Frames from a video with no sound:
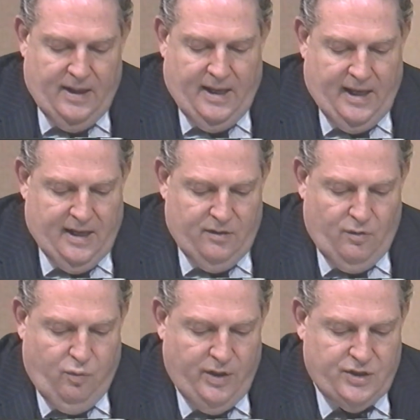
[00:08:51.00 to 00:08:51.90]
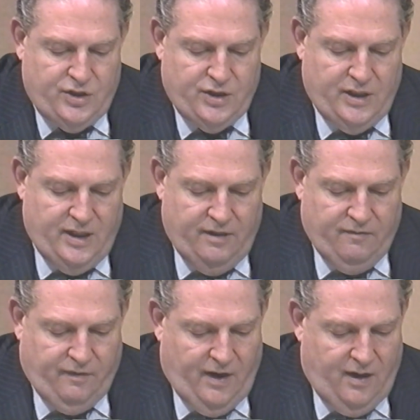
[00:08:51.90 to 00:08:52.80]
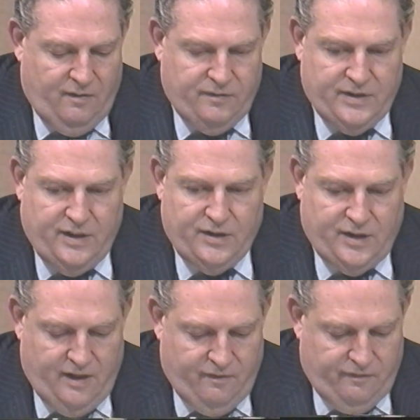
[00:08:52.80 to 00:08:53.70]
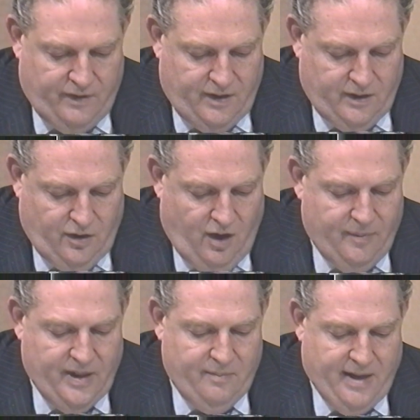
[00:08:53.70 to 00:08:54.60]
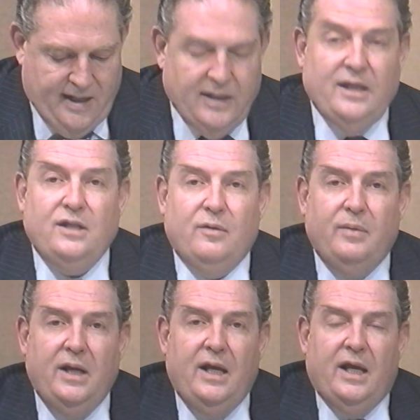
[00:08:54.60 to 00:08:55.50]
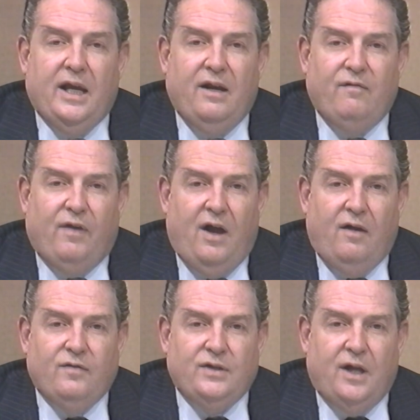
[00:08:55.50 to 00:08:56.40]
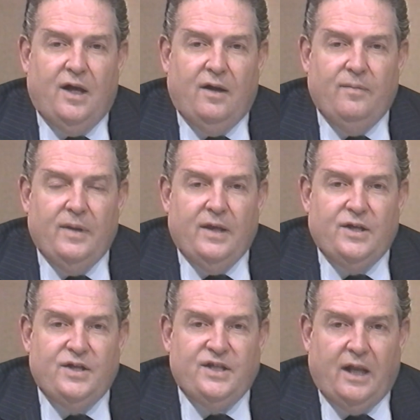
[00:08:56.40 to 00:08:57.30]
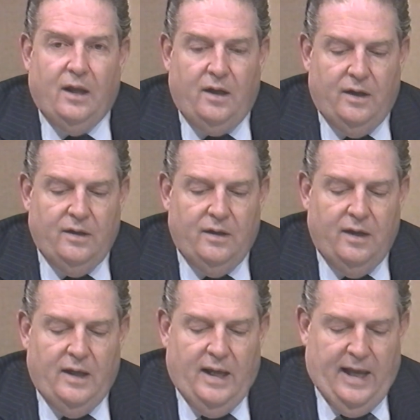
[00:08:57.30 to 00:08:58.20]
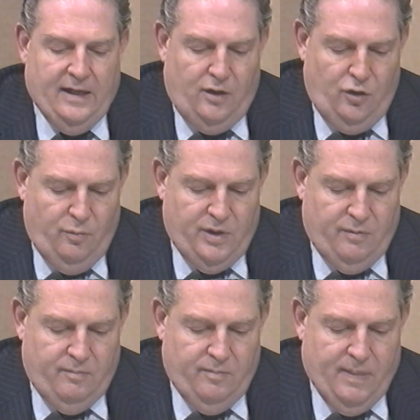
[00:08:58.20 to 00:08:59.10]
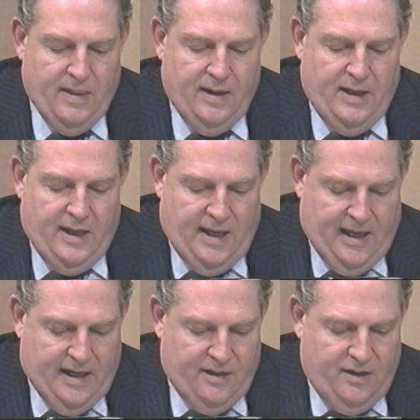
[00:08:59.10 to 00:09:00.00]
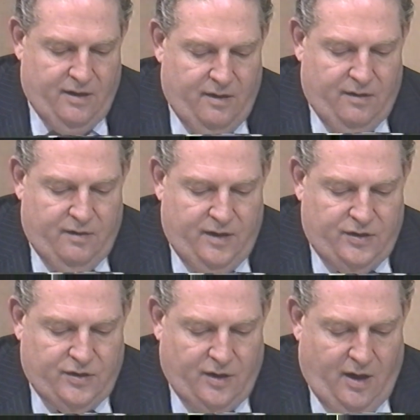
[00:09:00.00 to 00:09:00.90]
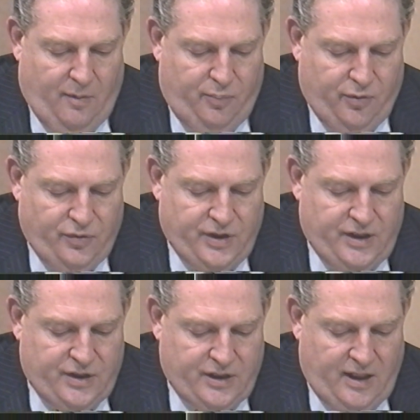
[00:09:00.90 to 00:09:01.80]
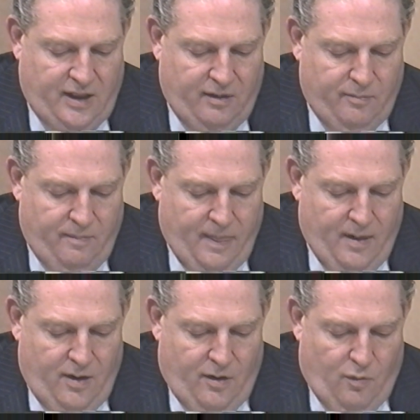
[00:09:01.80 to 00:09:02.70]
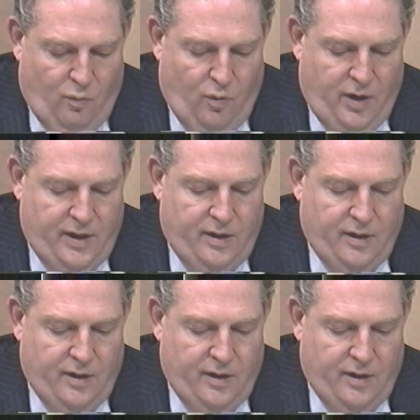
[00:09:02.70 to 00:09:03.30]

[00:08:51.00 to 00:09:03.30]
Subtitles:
and which involves, instead of carbon and magnesium, it involves silicon and aluminum. And this Aprouzis scheme would